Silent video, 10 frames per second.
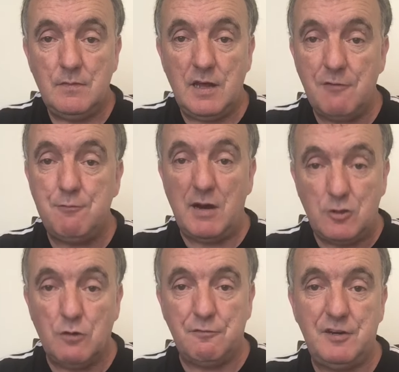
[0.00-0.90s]
if my
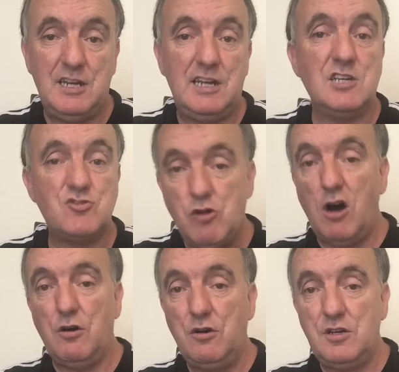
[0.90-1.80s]
gut feeling is
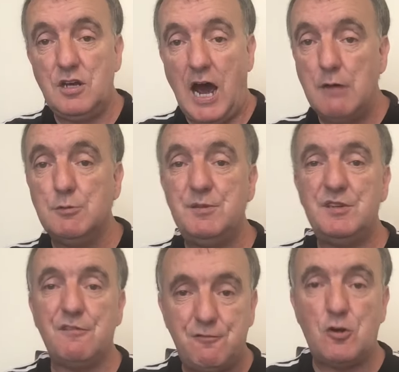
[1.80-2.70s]
wrong, I will be
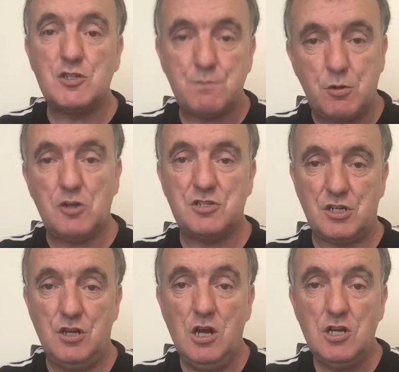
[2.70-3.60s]
the first
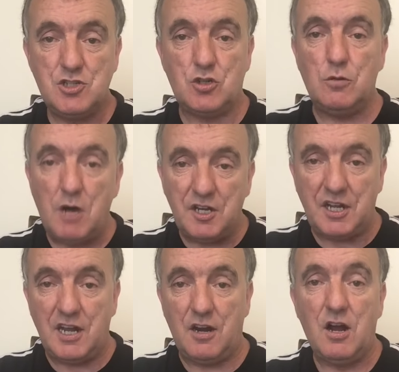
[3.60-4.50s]
person to come on
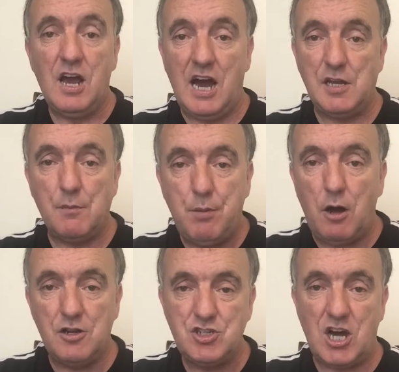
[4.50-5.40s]
here and
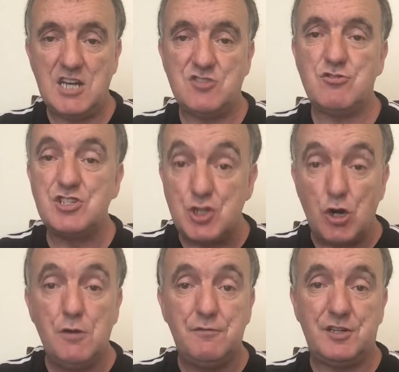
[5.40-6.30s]
apologise
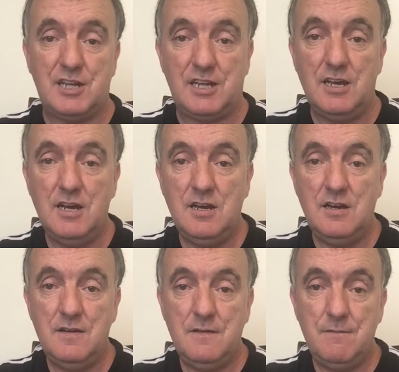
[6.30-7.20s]
reservedly,
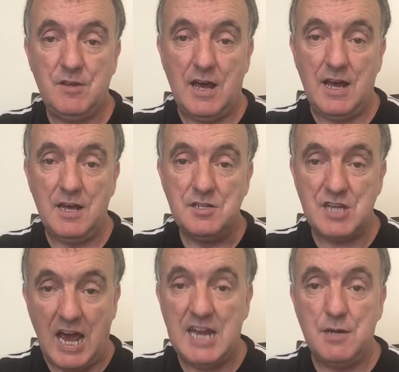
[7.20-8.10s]

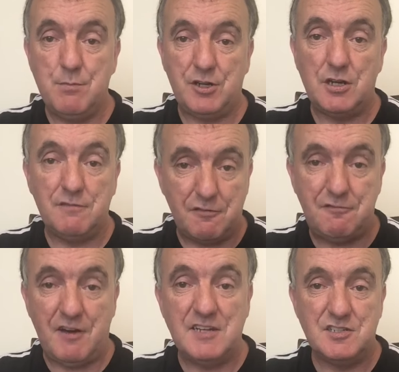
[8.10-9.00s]
to anybody I've
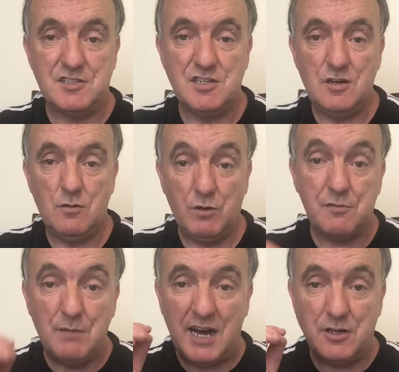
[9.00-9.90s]
offended
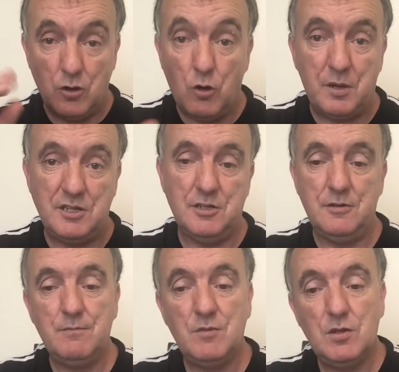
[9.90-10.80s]
with my
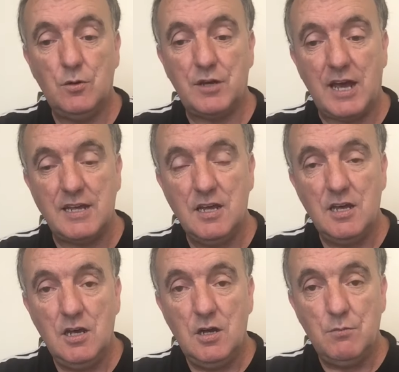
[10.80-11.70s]
opinion.
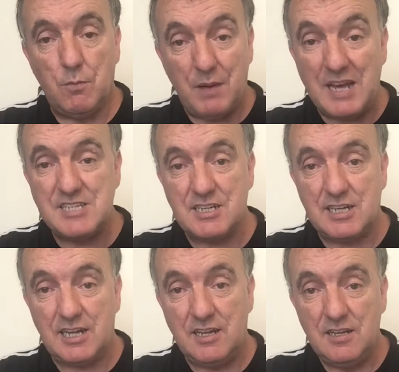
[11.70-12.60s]
Okay? But
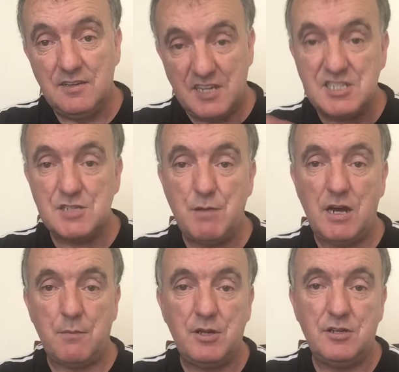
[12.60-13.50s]
basically, this is my
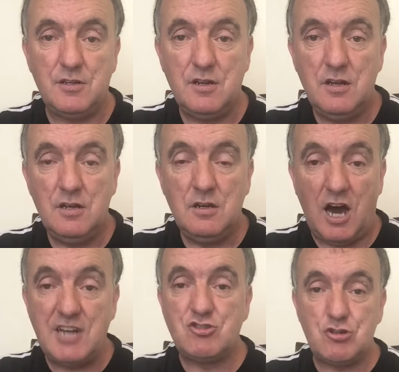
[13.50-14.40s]
opinion.
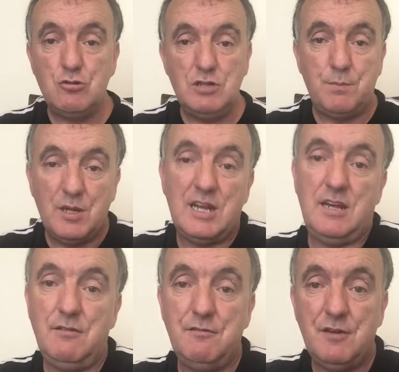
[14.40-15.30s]
I truly
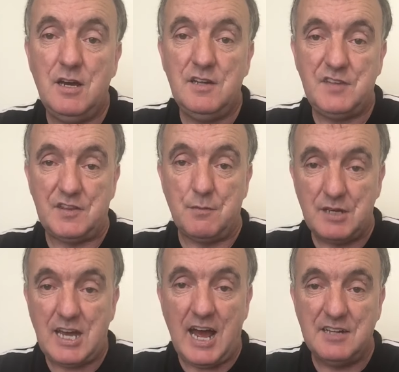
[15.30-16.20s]
believe that the
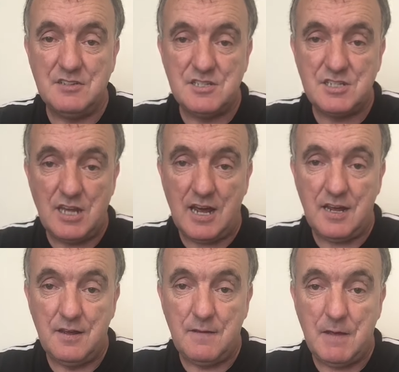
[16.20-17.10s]
McCanns,
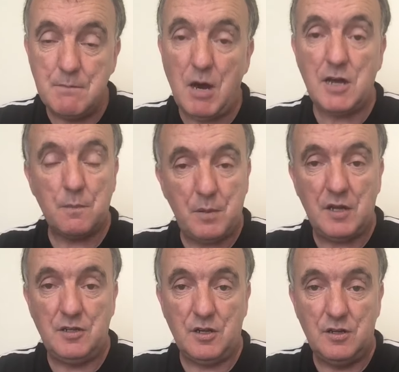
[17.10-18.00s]
in my
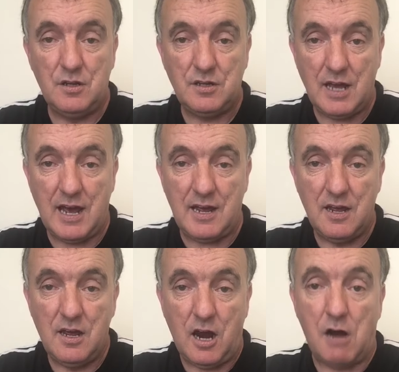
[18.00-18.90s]
opinion,
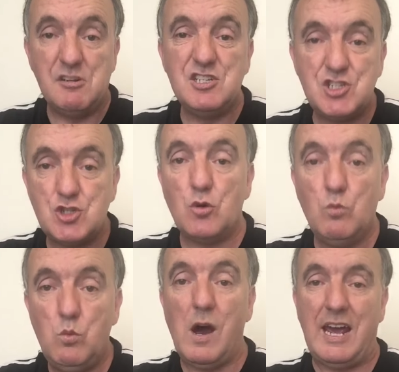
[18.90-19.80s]
are in
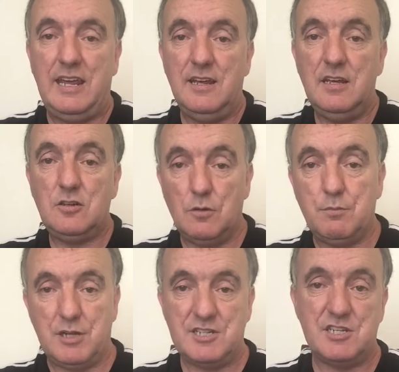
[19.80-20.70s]
some way
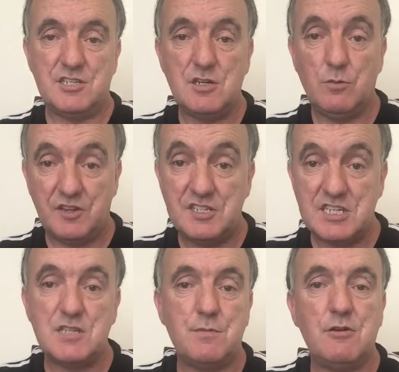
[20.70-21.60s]
complicit with the
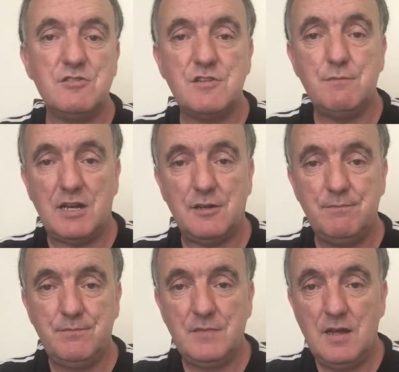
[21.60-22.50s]
disappearance of Madeleine.
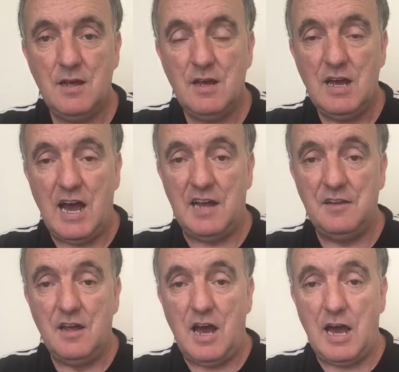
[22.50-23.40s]

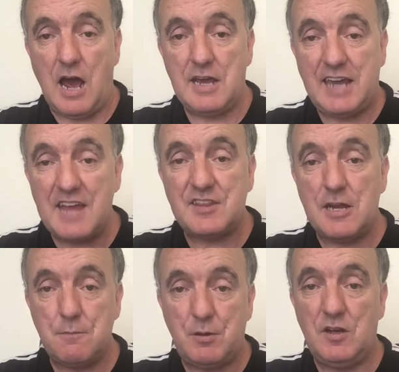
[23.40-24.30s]
And I get
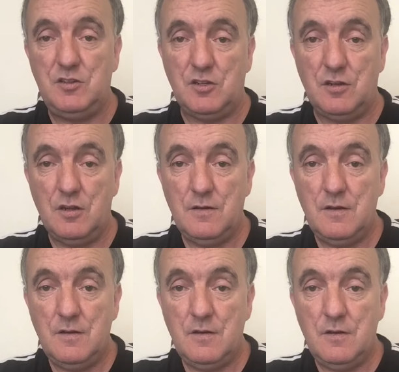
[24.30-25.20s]
that opinion
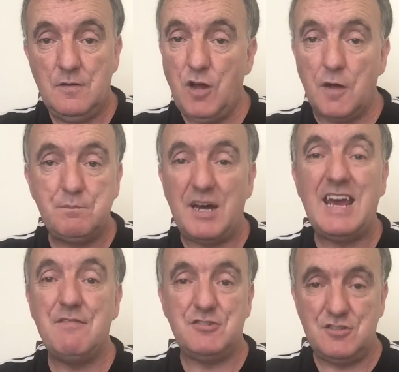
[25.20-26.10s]
not by
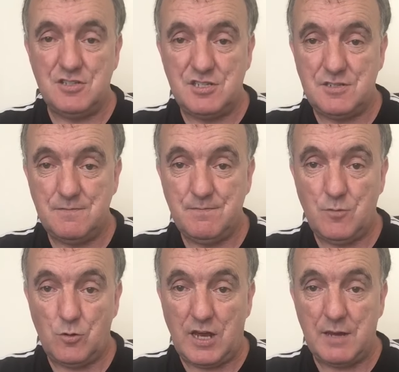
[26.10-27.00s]
evidence,
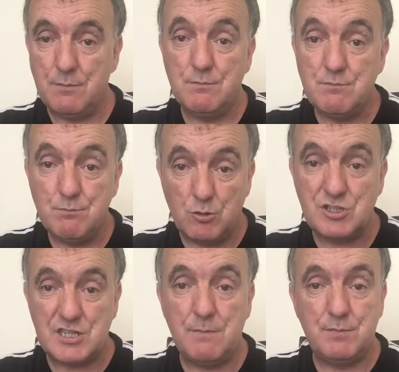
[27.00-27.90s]
okay, but
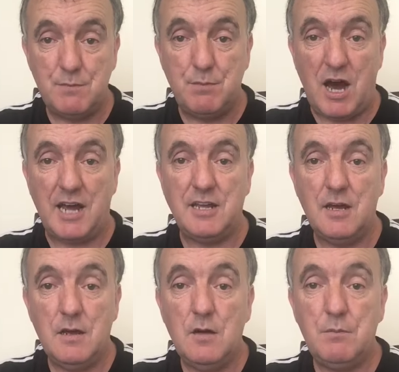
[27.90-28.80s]
simply by
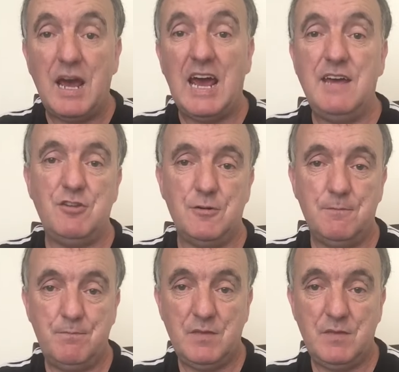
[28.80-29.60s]
behaviour.